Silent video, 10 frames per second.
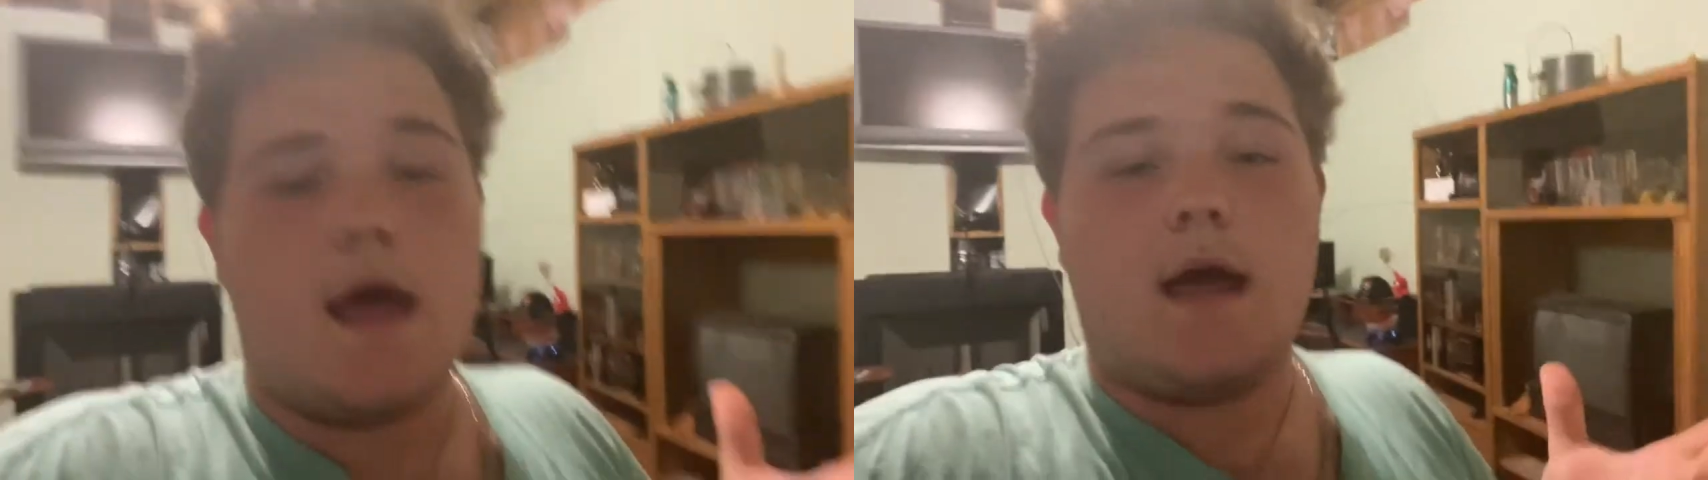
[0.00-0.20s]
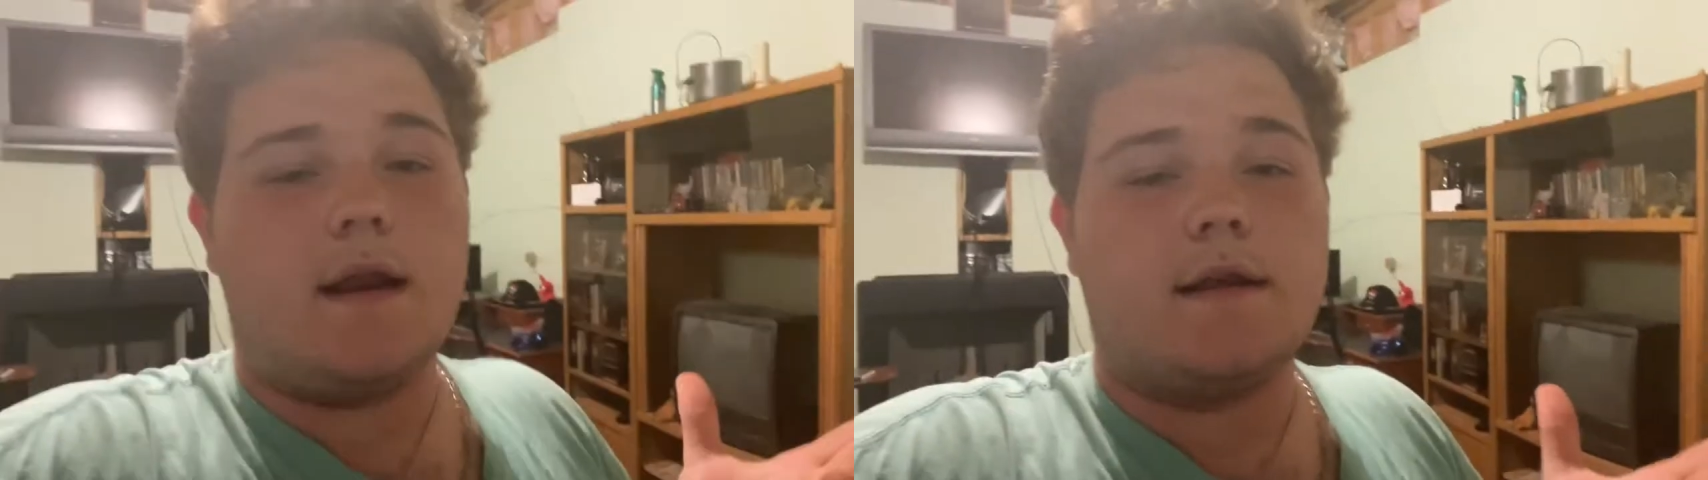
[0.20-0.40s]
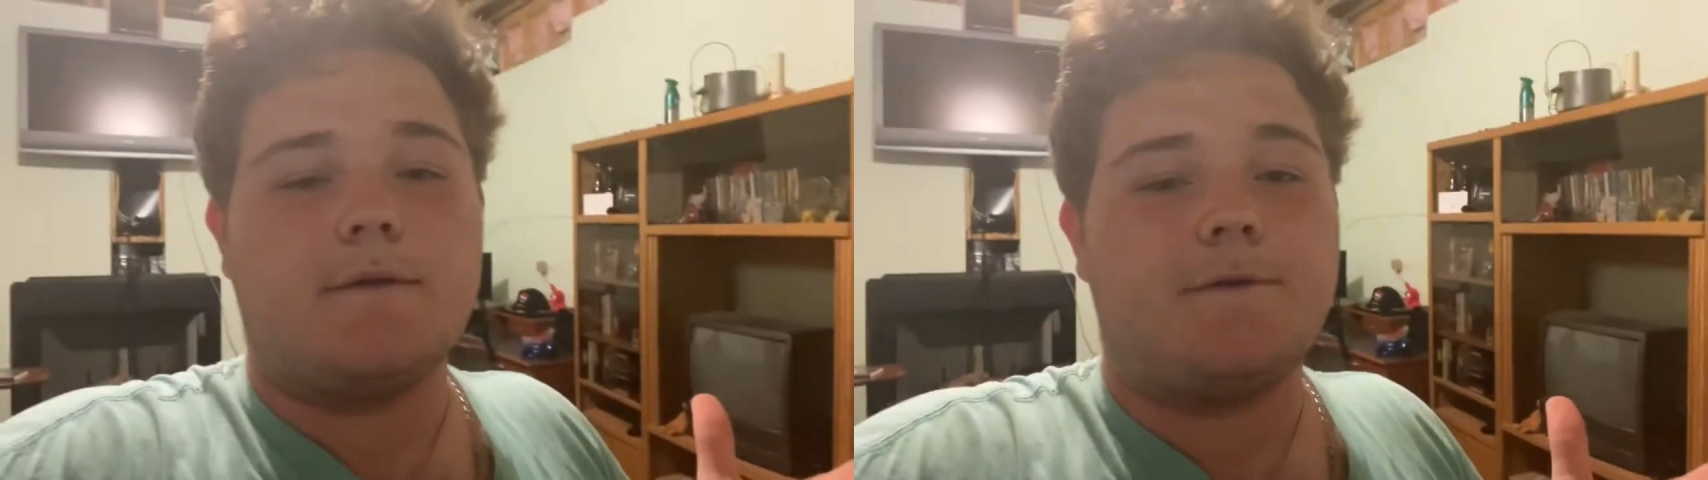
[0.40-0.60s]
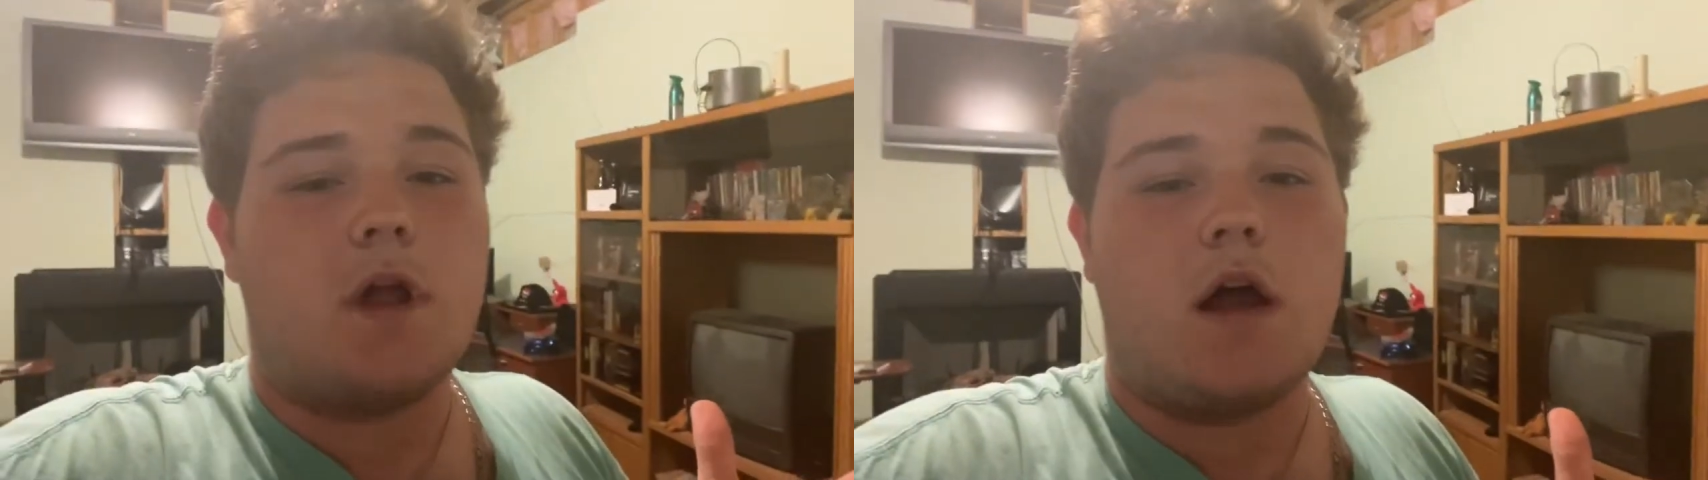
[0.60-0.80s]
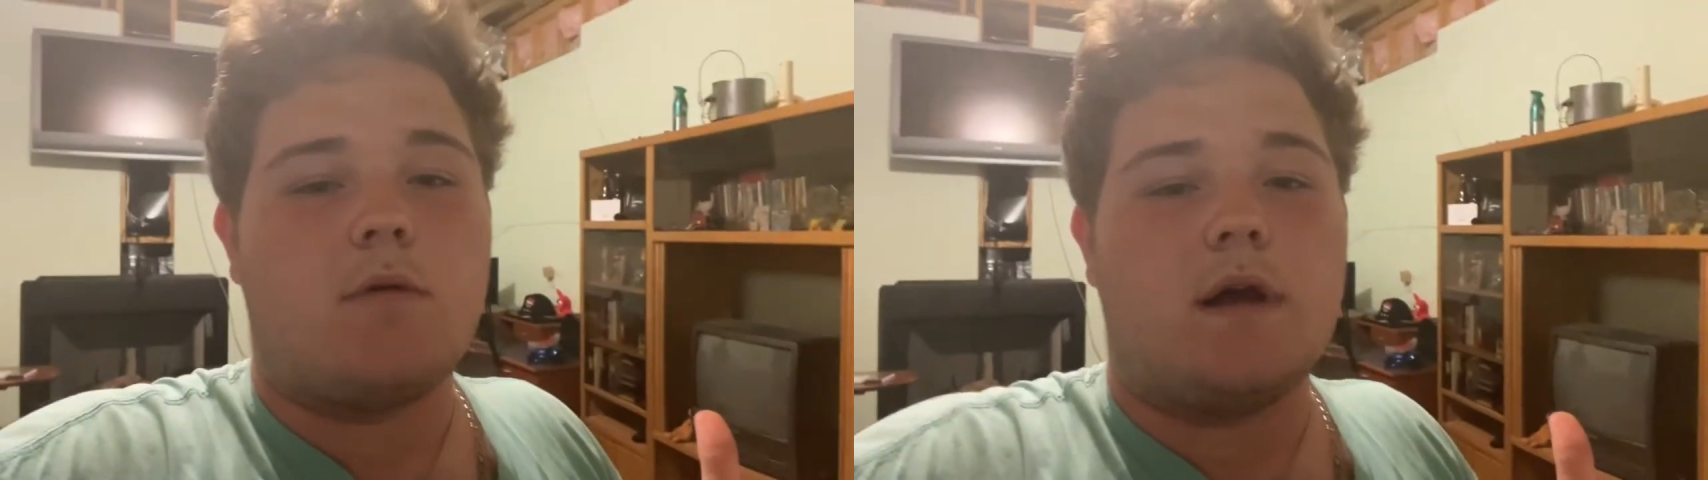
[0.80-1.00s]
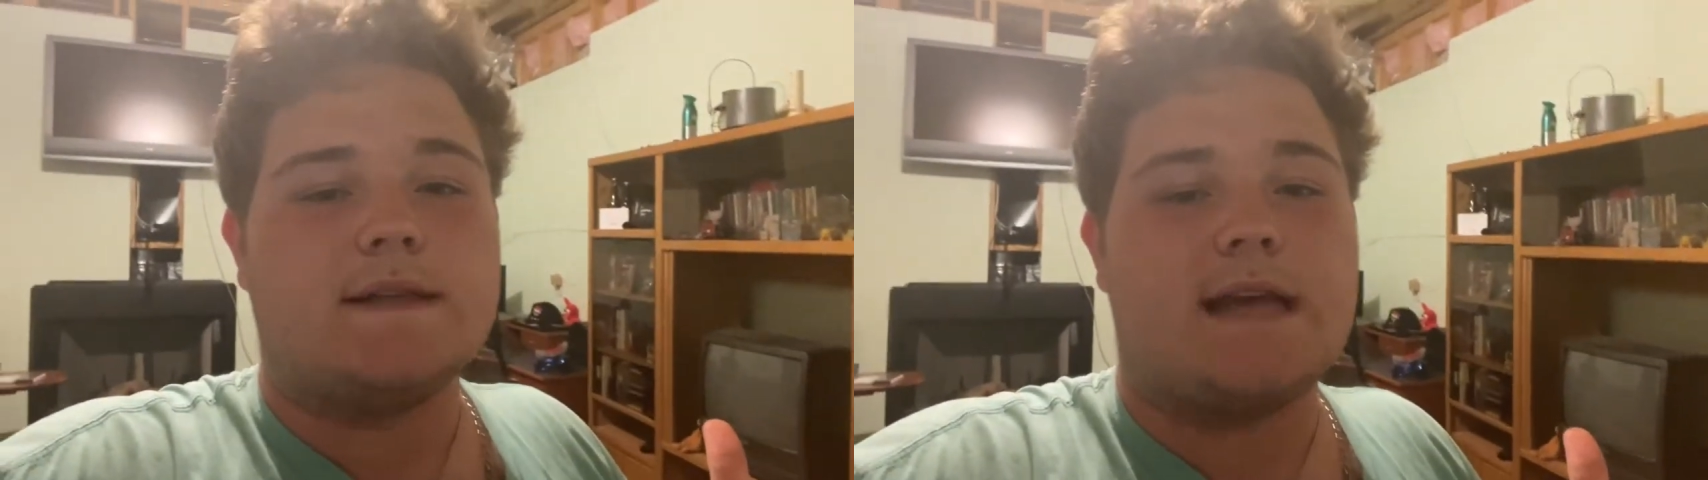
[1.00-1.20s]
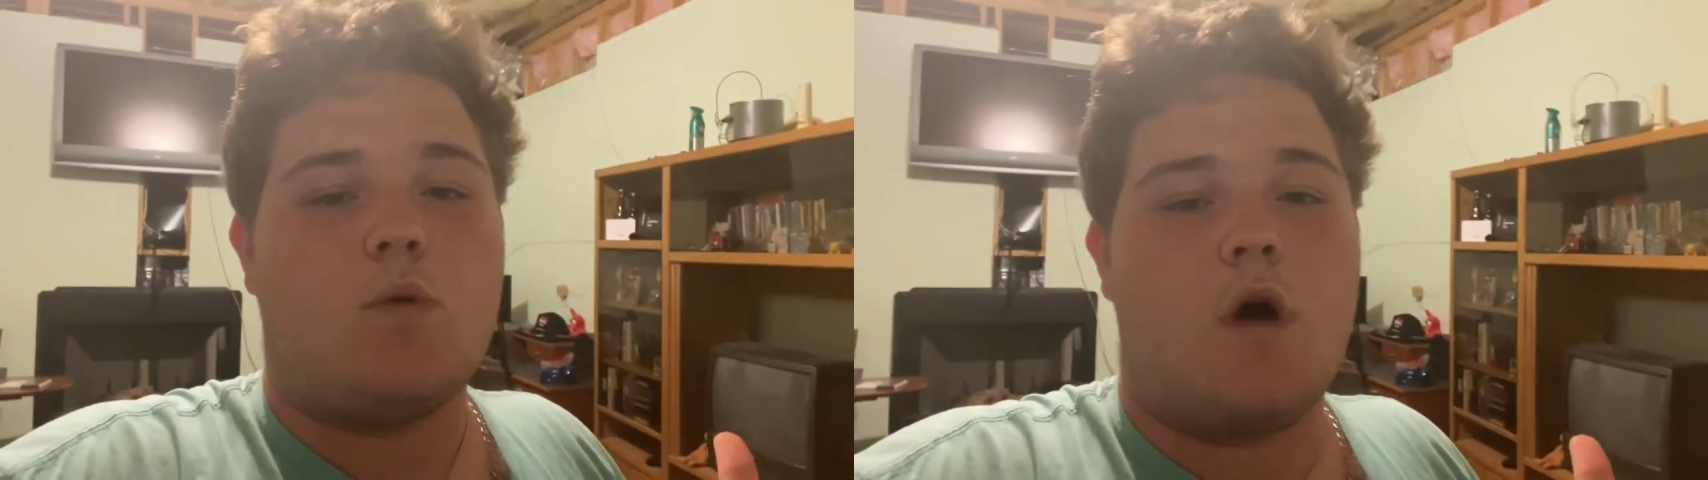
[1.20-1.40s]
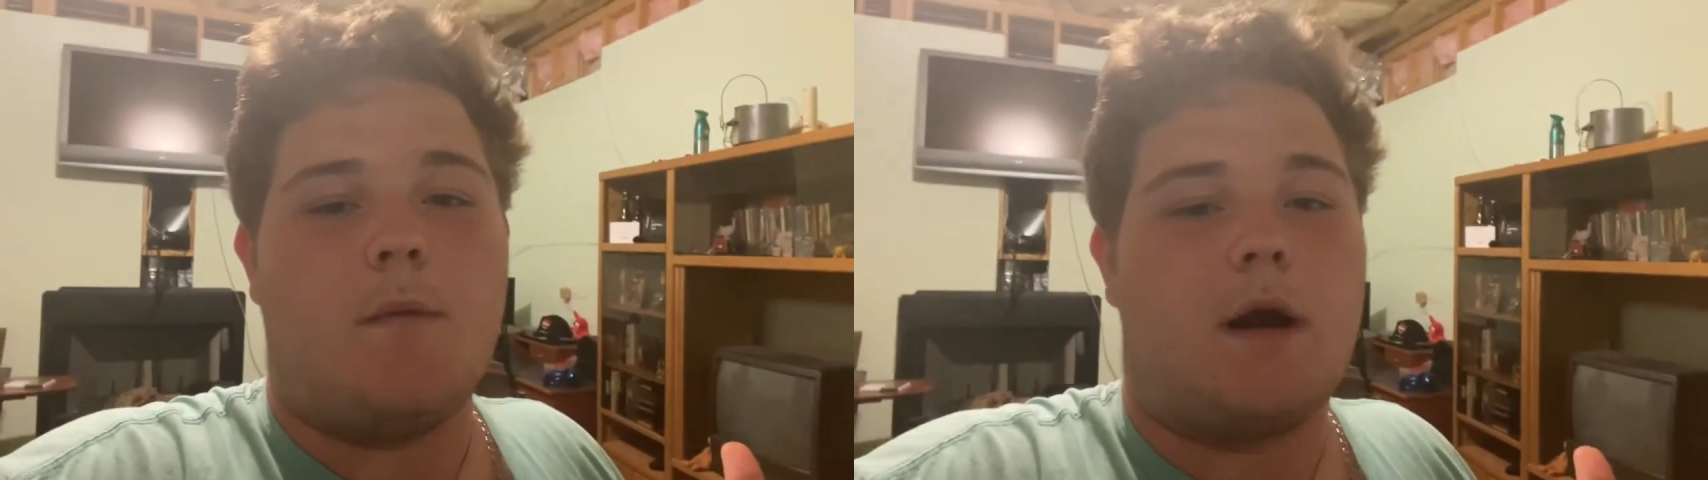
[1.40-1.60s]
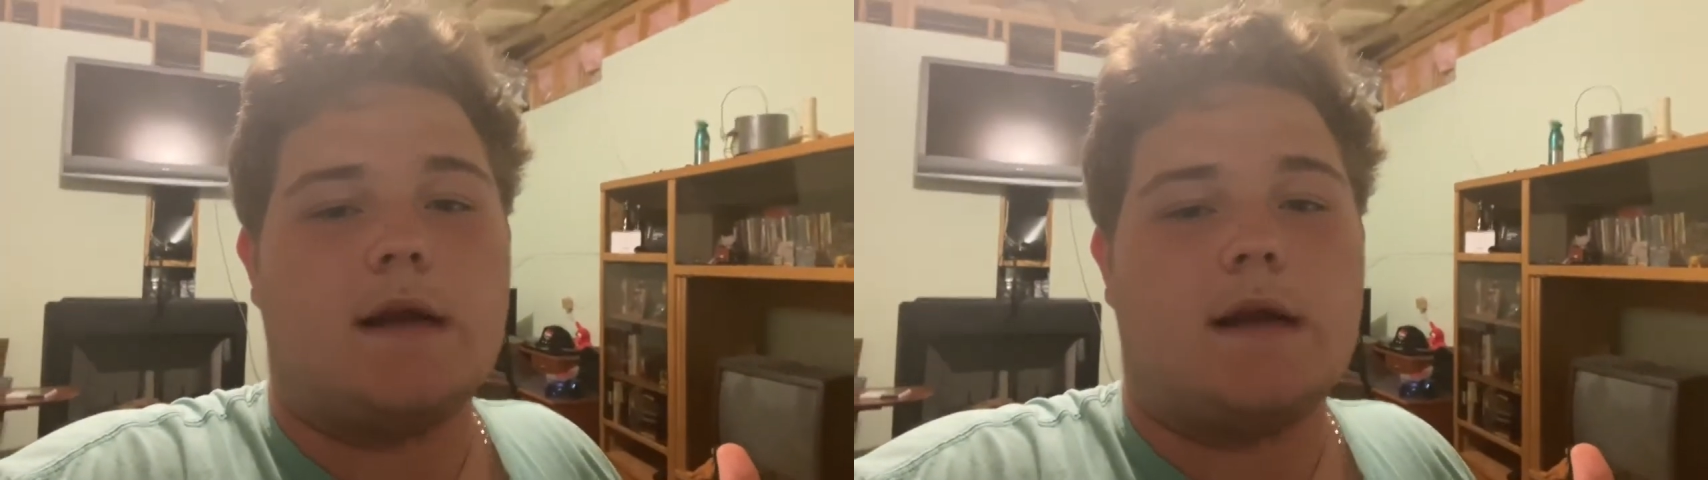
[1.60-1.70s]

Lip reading: I didn't vlog while I was at Walmart